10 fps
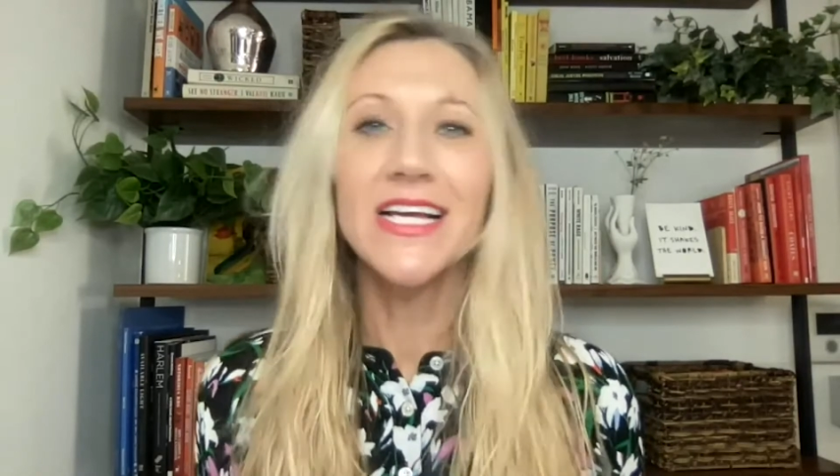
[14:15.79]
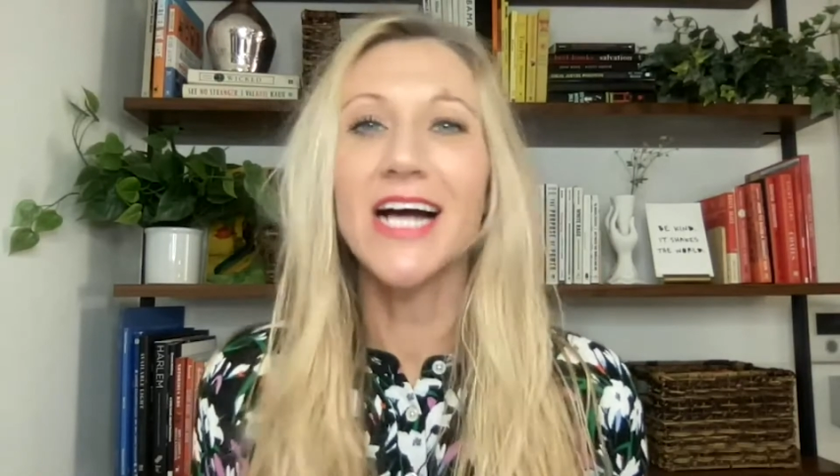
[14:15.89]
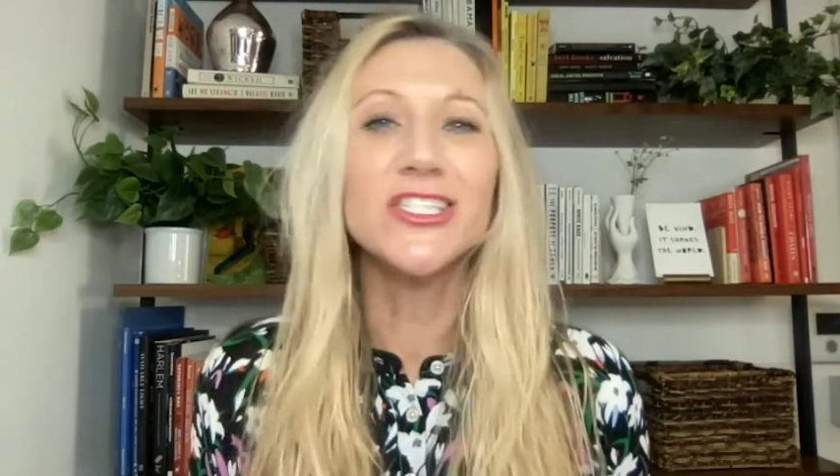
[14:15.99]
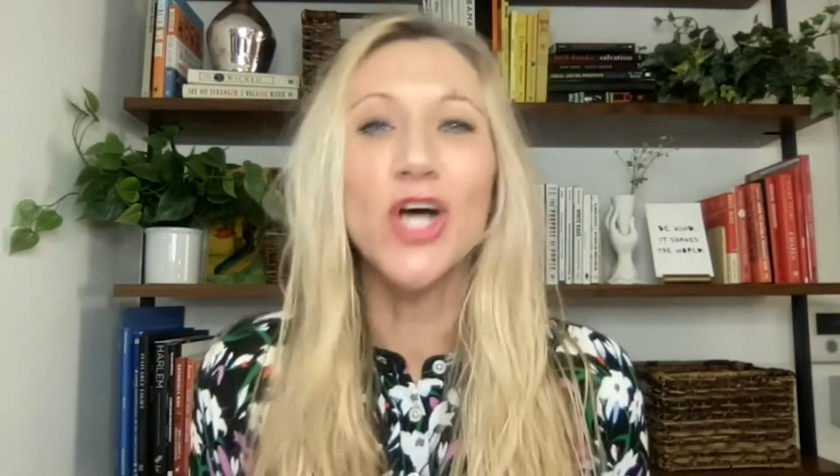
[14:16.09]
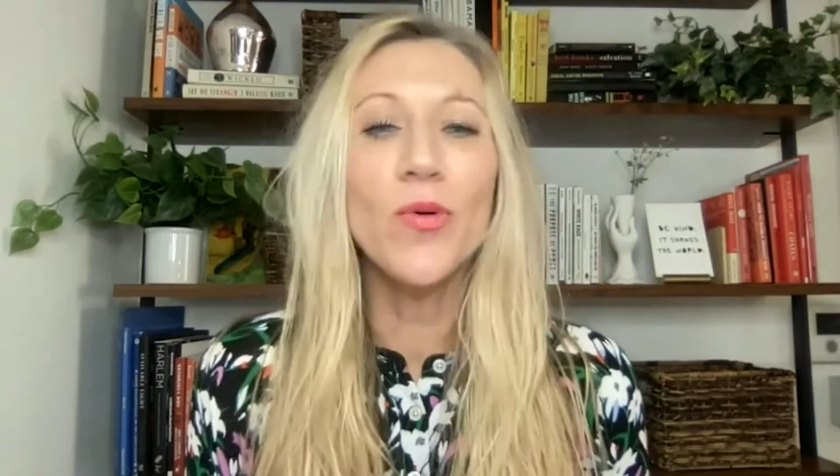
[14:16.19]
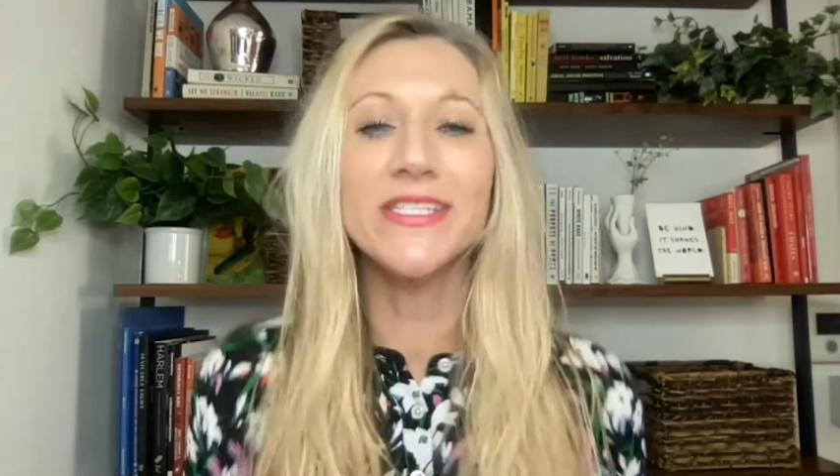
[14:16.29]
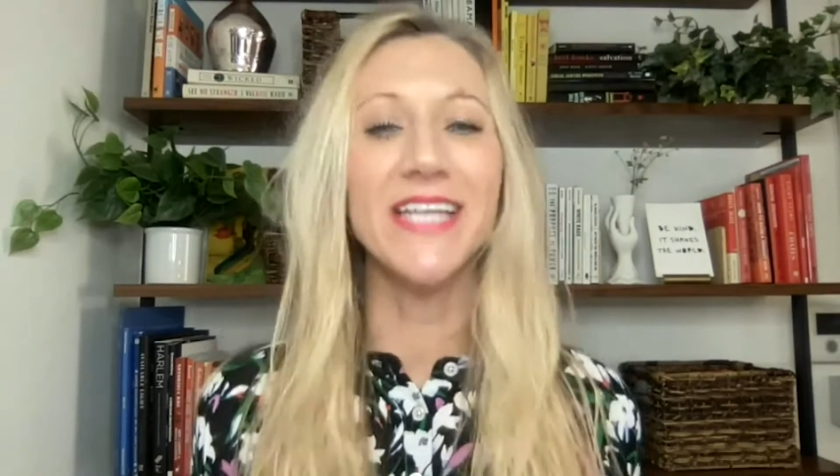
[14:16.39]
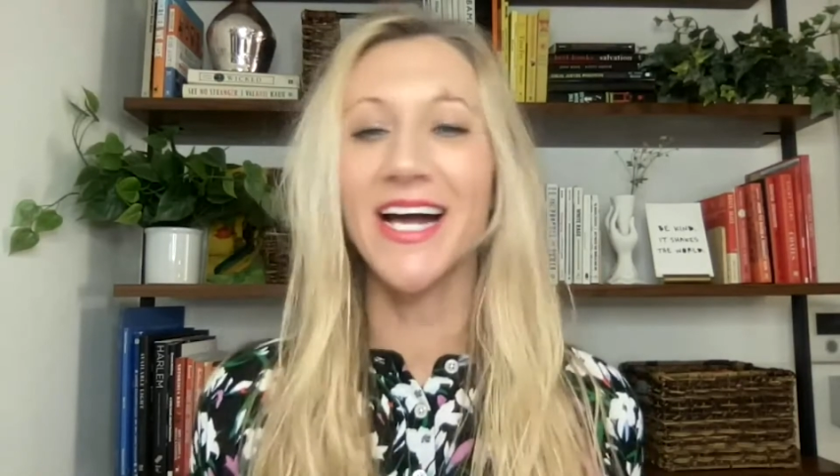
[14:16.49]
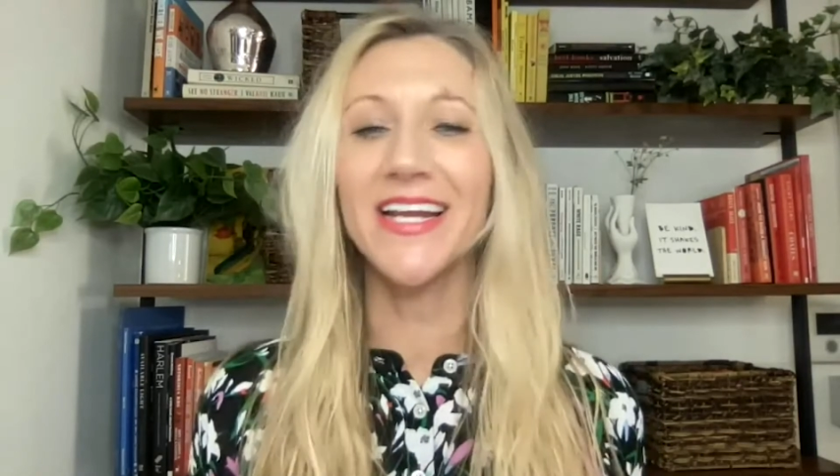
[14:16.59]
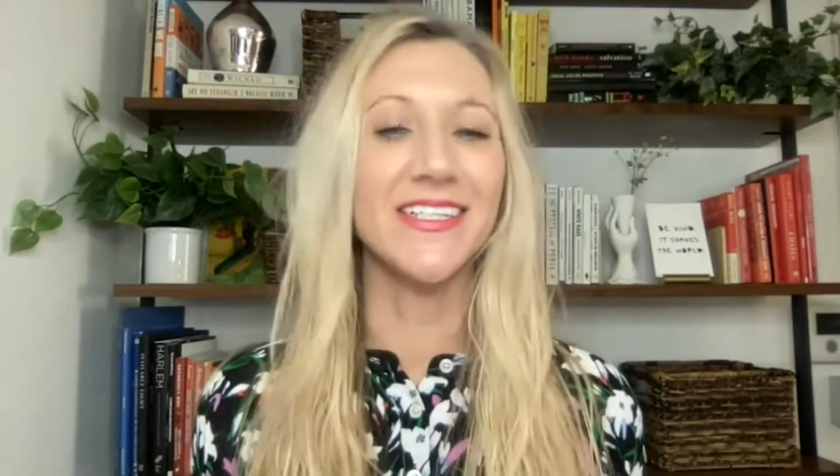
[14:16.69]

God's always got